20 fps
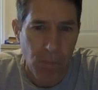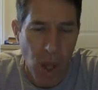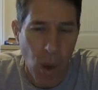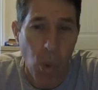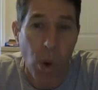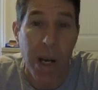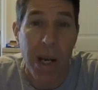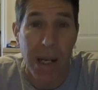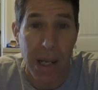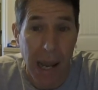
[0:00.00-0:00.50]
and
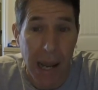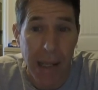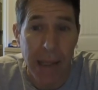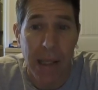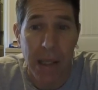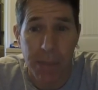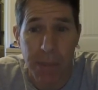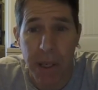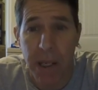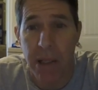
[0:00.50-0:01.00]
what it
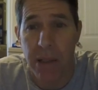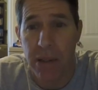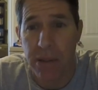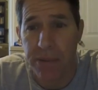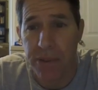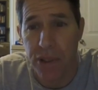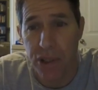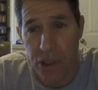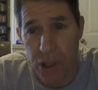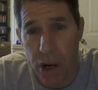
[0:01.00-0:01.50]
likely means.
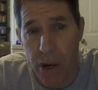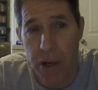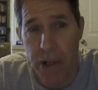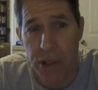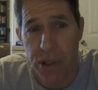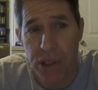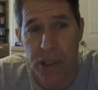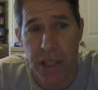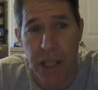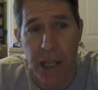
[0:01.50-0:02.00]
For
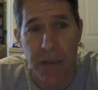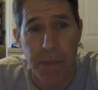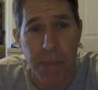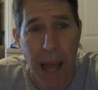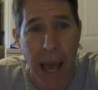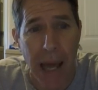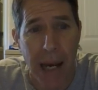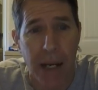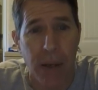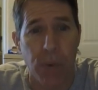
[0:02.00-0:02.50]
starters, Steve
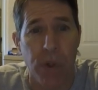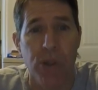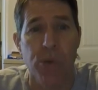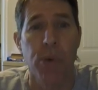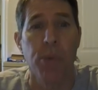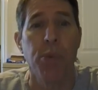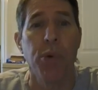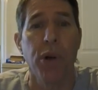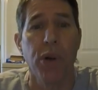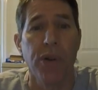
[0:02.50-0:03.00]
Bannon was
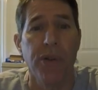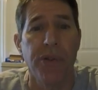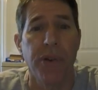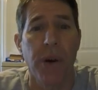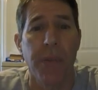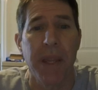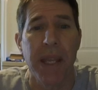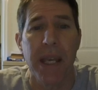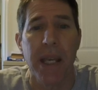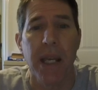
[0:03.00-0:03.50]
removed
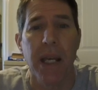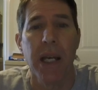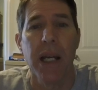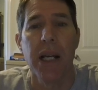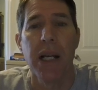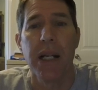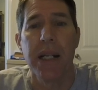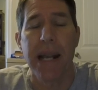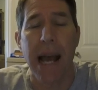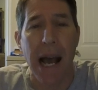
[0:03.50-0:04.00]
from the
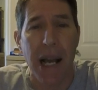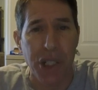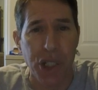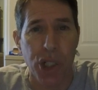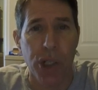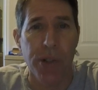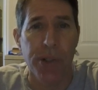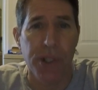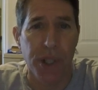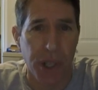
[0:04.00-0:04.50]

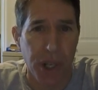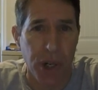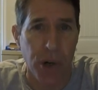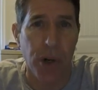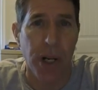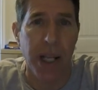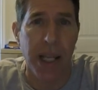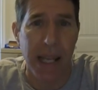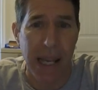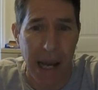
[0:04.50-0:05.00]
National
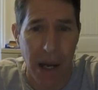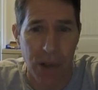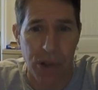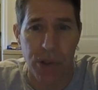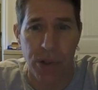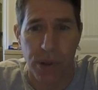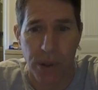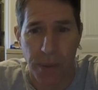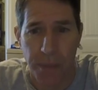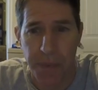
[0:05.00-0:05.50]
Security
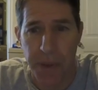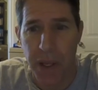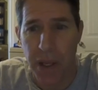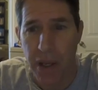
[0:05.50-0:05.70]
Council.